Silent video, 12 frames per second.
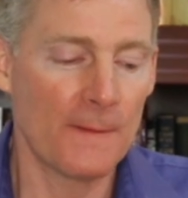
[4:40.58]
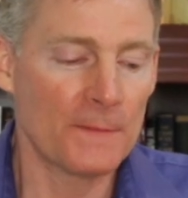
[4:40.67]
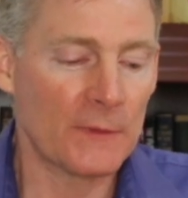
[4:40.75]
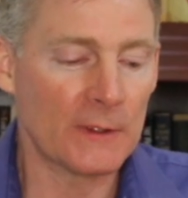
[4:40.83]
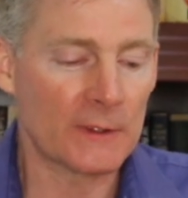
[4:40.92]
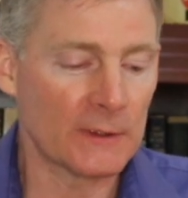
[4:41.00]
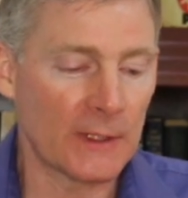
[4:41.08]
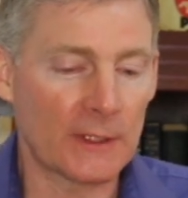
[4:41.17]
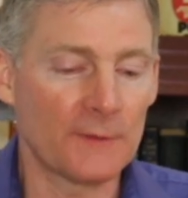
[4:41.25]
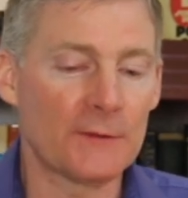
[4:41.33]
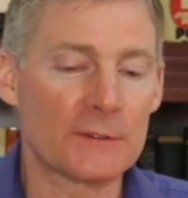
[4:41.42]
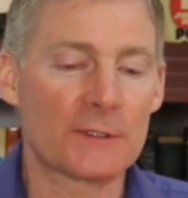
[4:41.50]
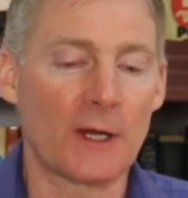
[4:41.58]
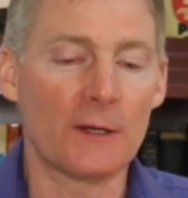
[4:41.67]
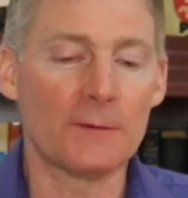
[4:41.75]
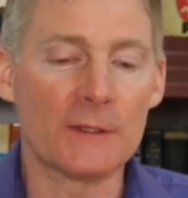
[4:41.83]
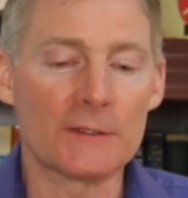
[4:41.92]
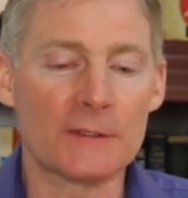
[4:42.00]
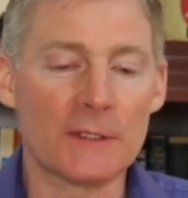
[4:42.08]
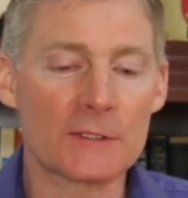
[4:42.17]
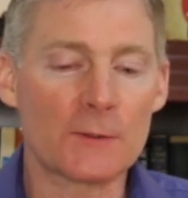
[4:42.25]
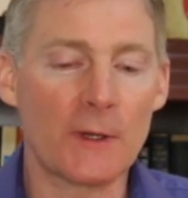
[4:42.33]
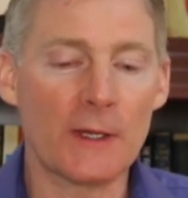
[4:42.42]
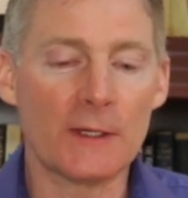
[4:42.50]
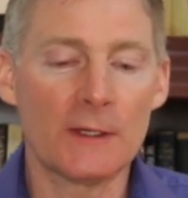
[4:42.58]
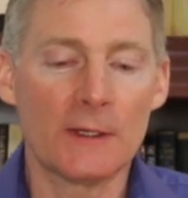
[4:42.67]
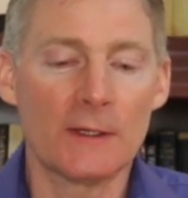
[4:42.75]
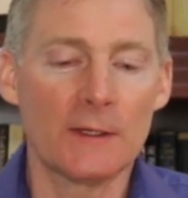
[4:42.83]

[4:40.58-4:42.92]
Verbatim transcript: you can, like, if your scar runs this way,